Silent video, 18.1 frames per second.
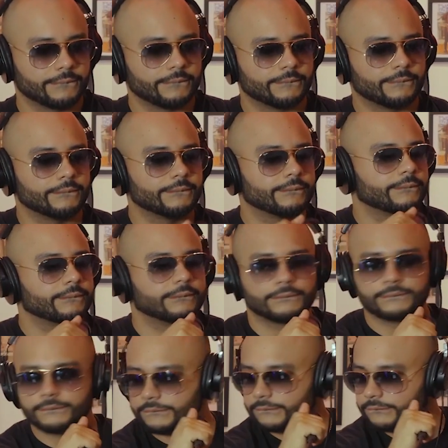
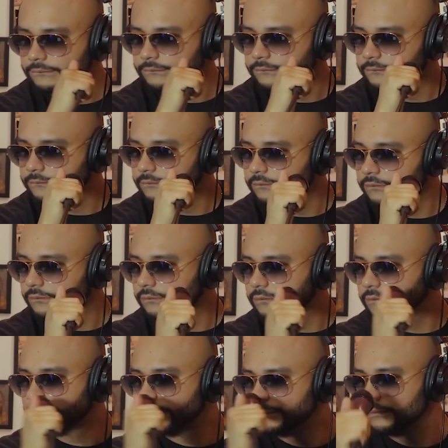
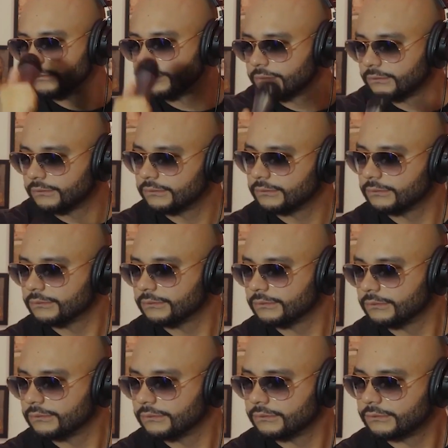
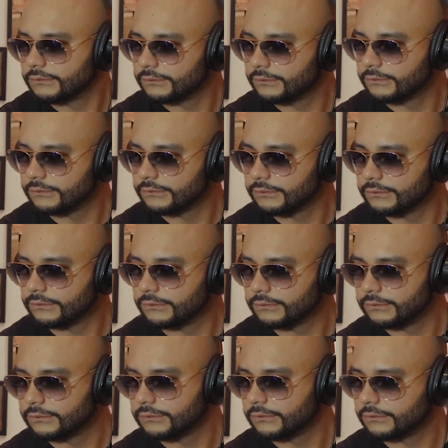
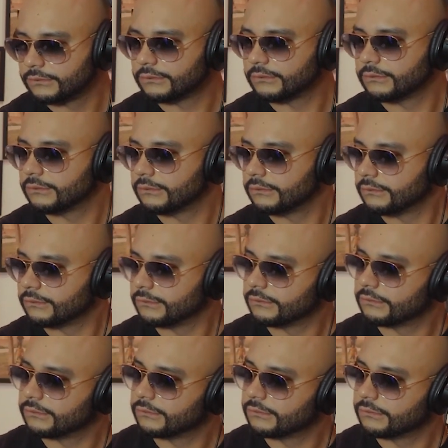
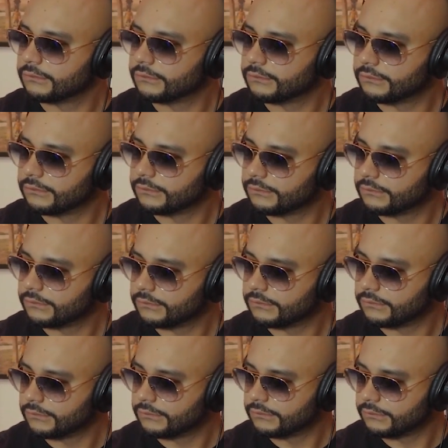
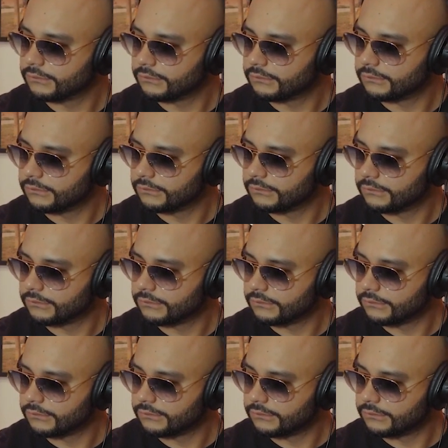
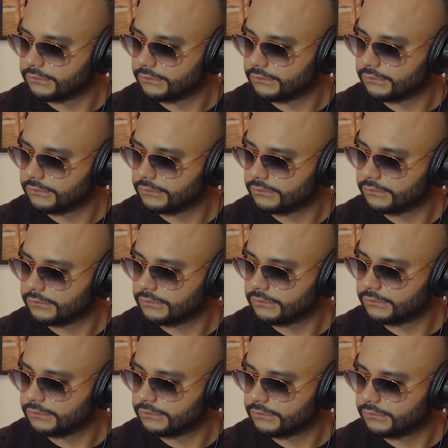
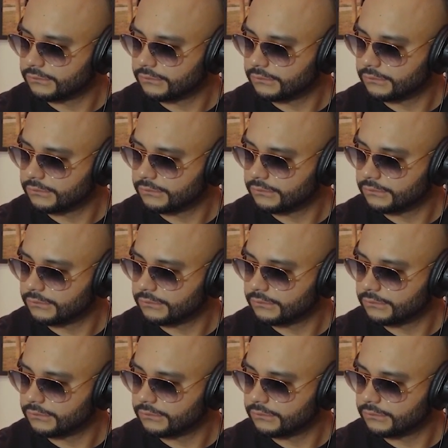(not speaking)